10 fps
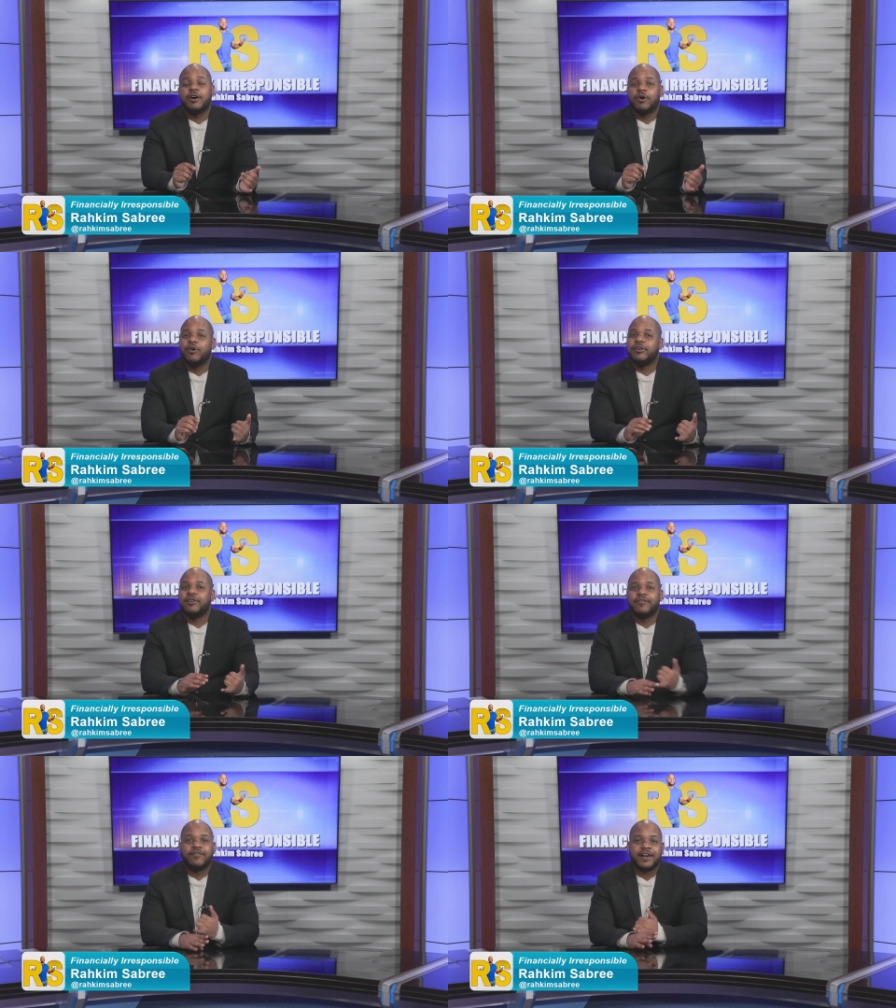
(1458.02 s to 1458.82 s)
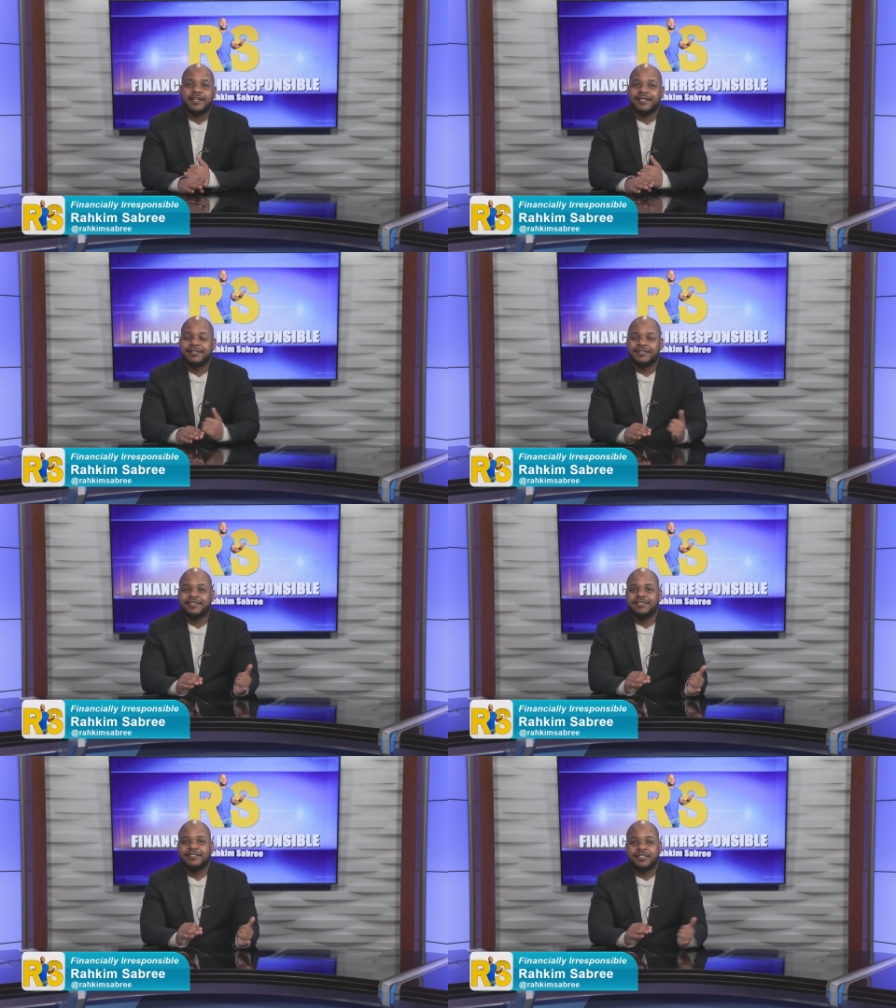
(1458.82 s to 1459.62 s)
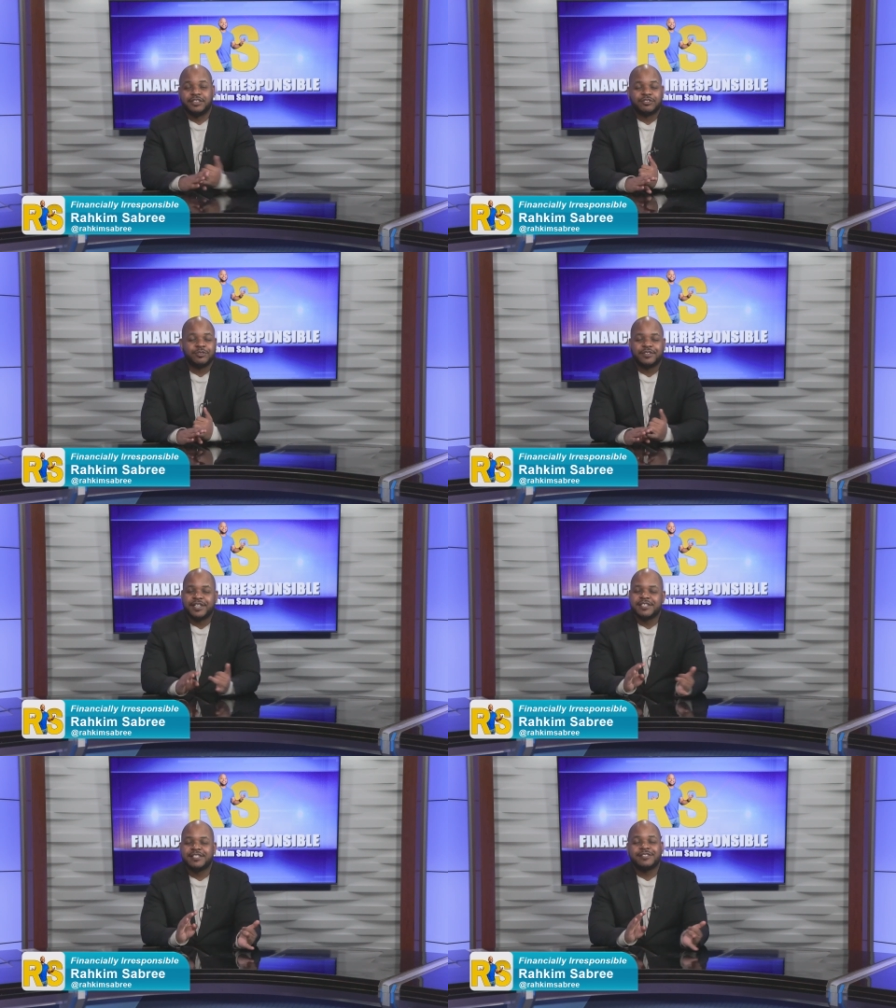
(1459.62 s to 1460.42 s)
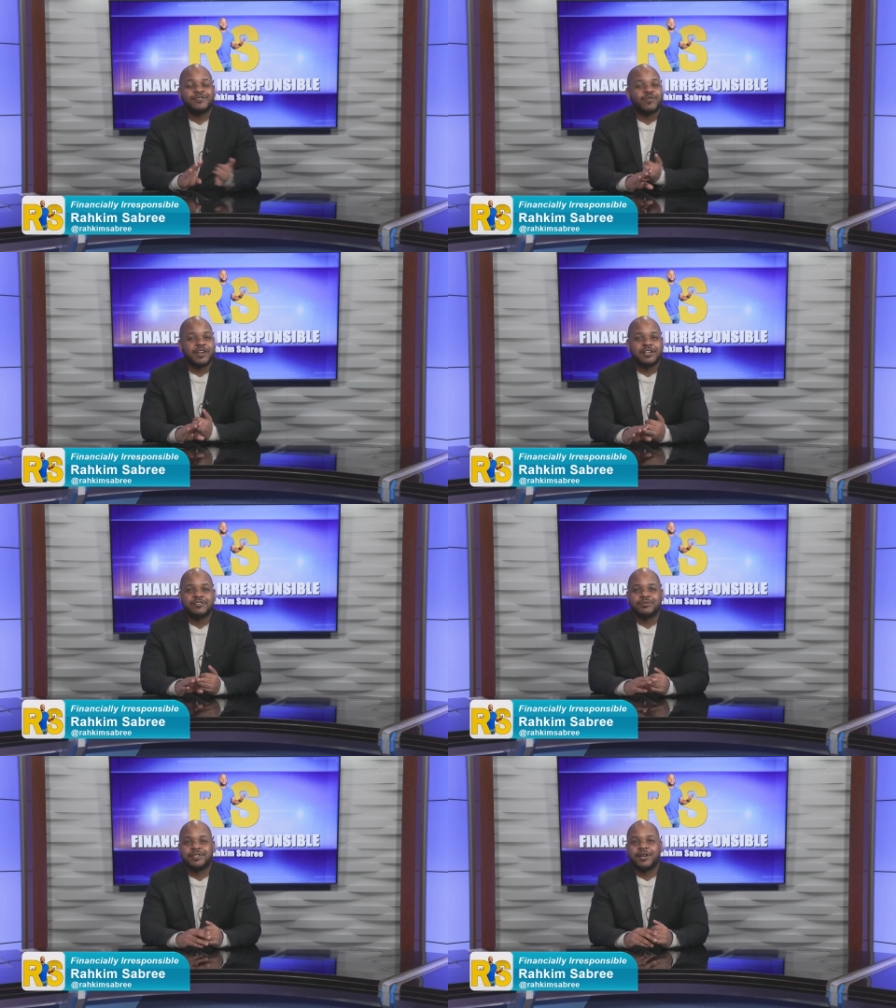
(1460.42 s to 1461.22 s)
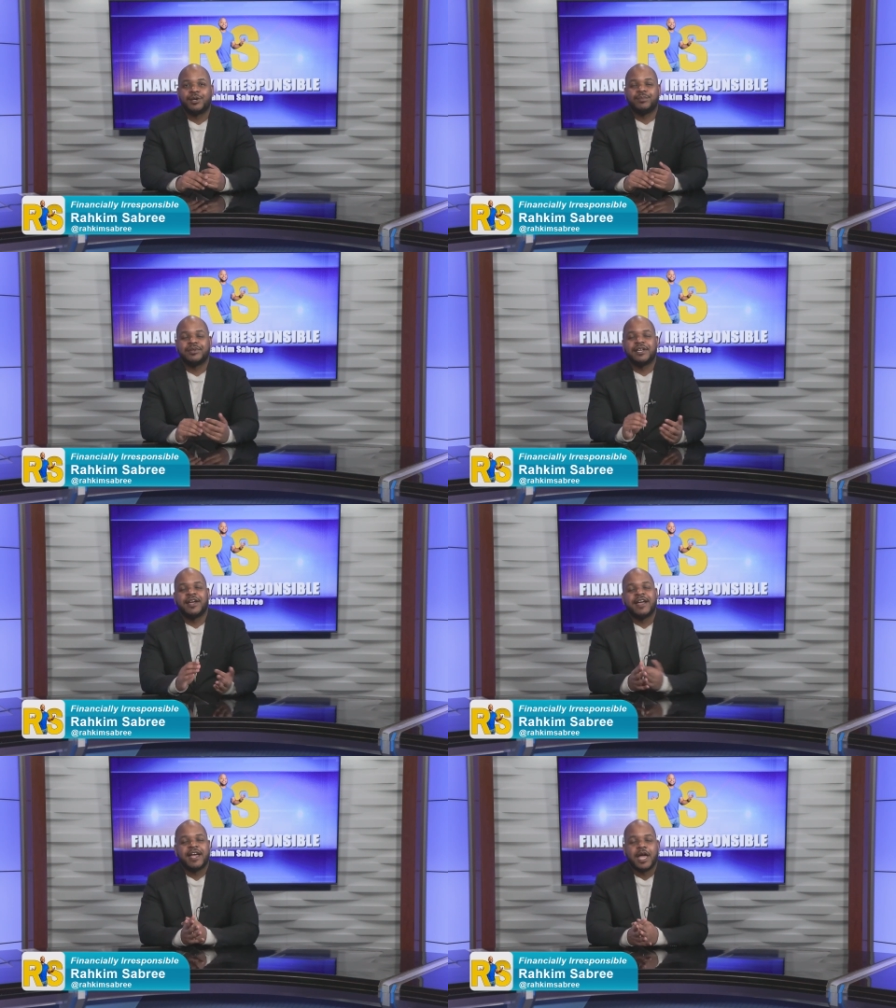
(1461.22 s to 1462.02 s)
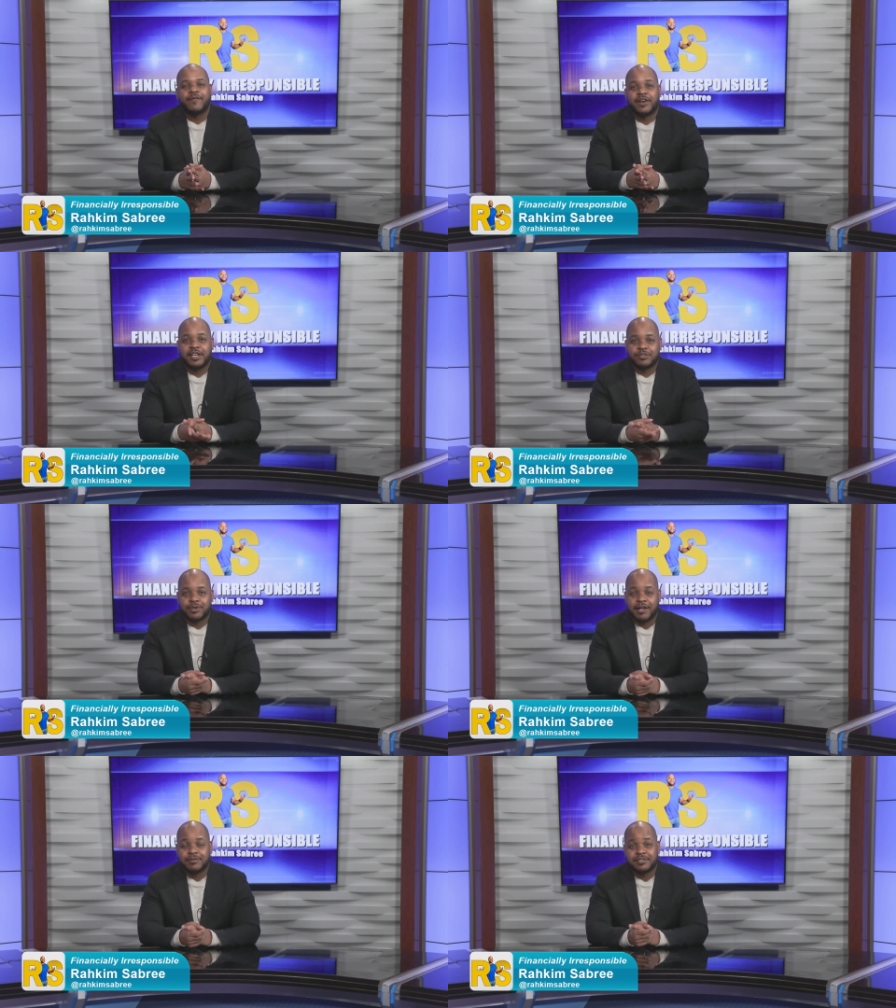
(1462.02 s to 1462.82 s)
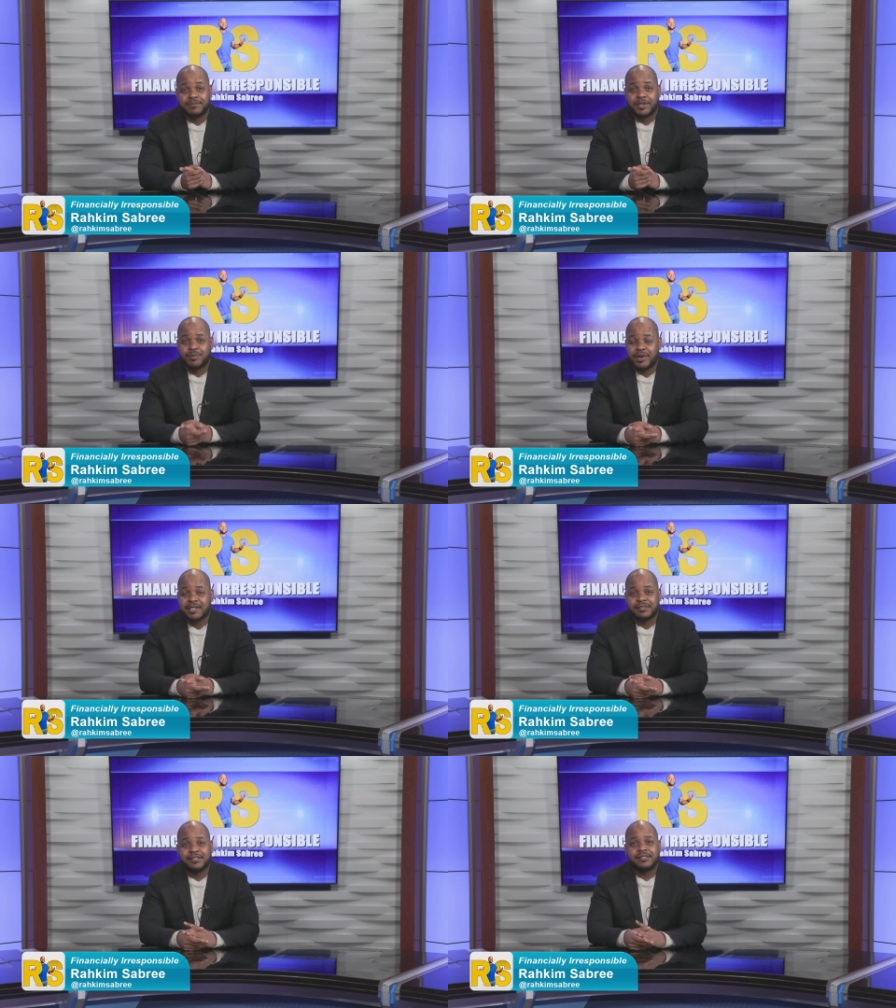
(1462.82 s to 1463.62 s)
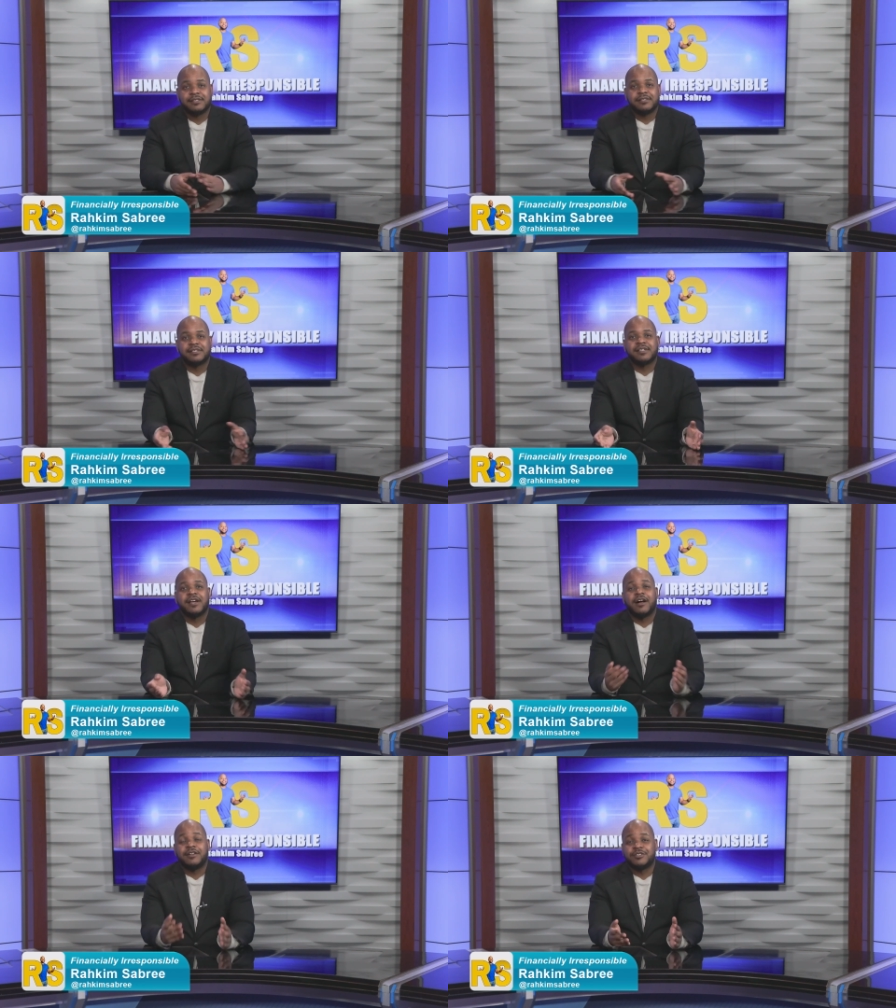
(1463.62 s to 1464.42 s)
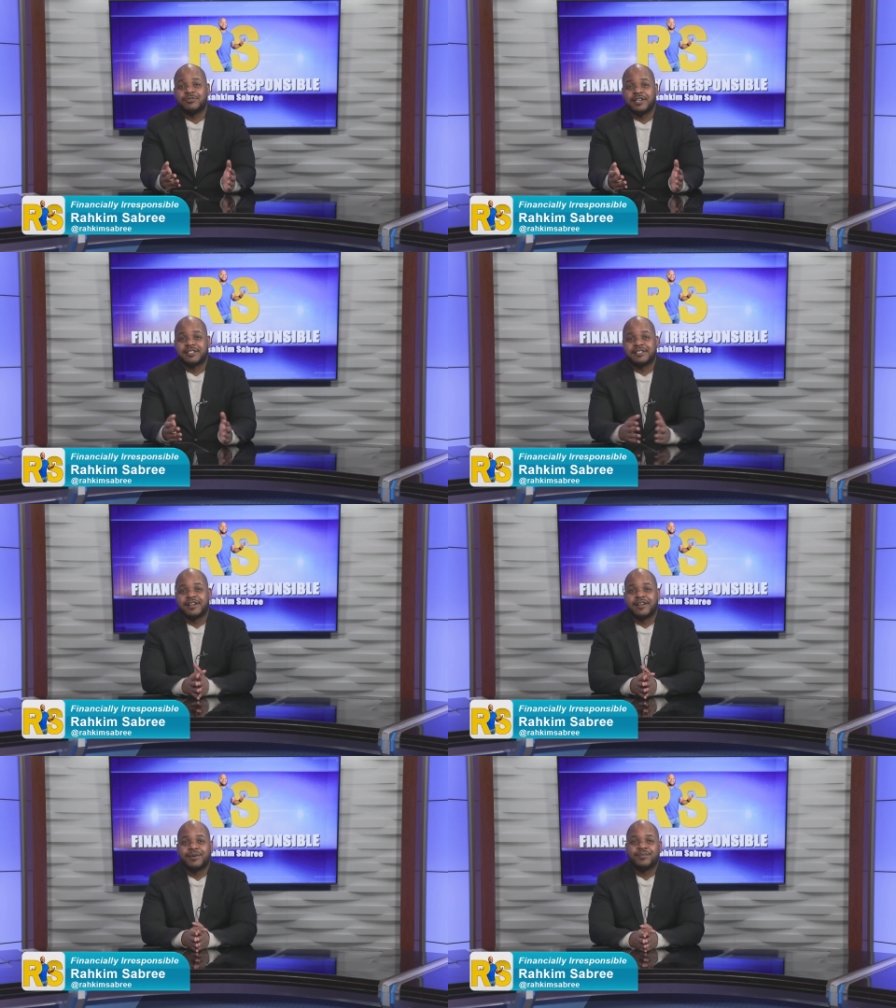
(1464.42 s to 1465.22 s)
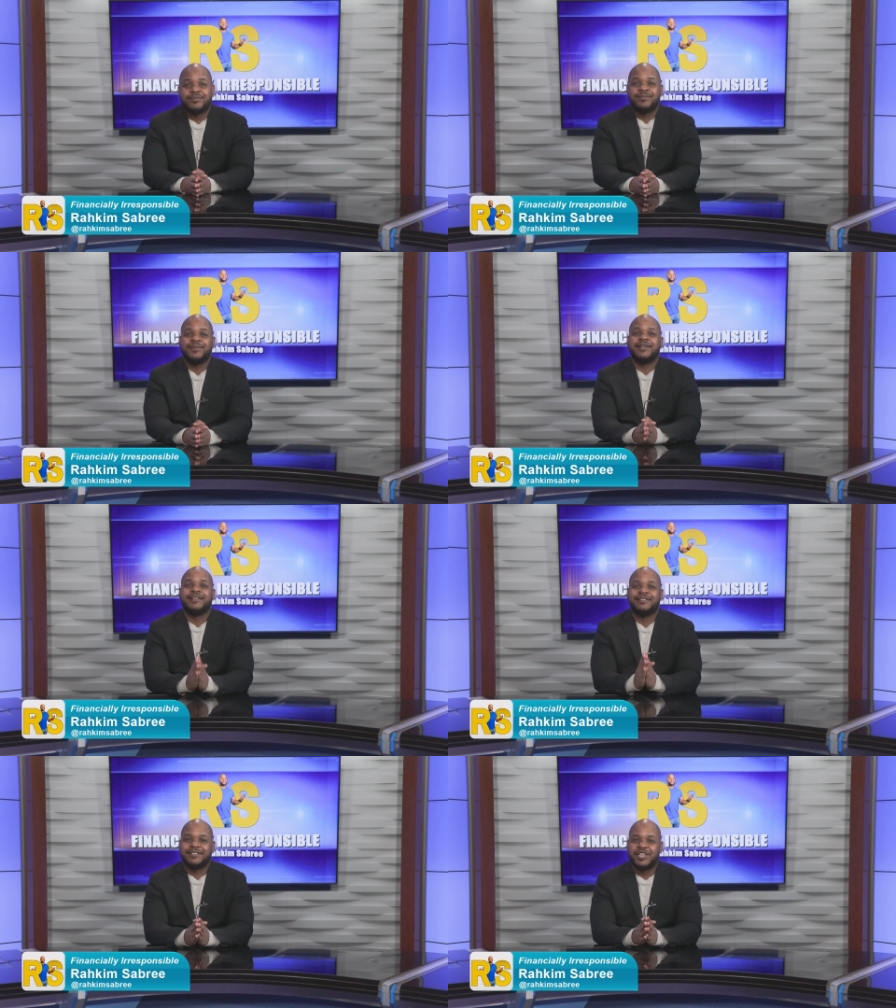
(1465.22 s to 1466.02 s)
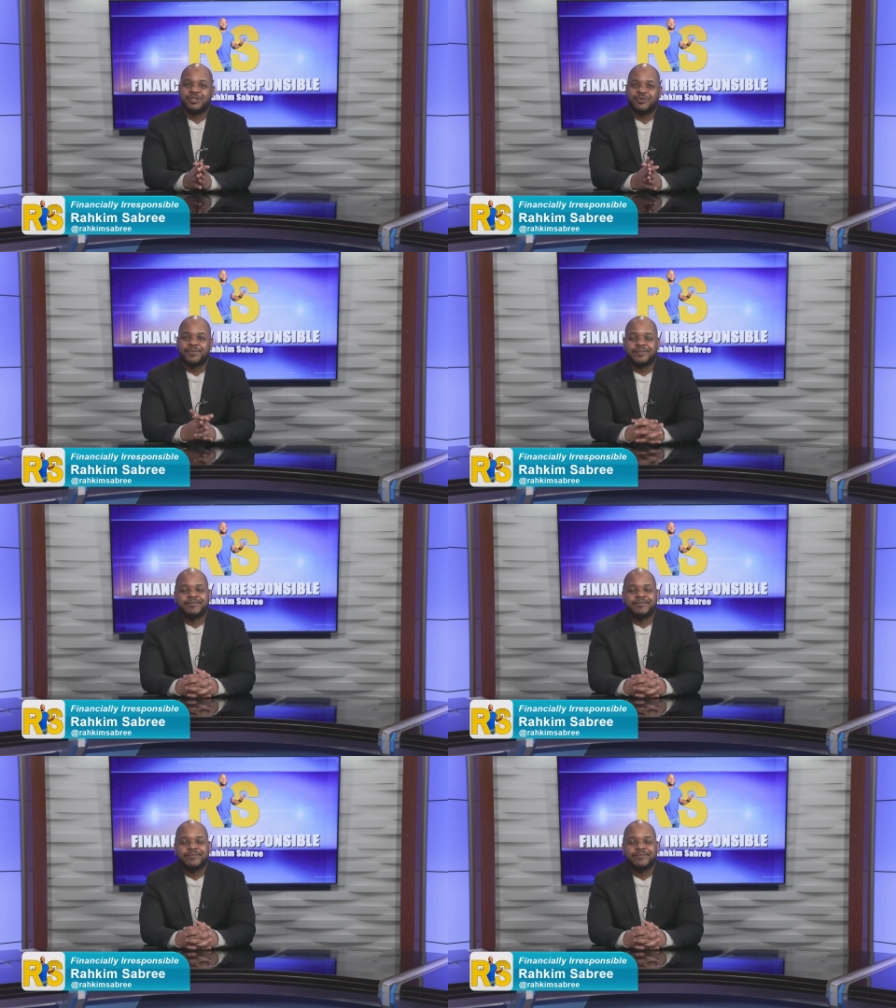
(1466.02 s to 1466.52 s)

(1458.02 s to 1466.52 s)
on finances, general finances, financial therapy, and financial counseling best practices. Until next time, thank you.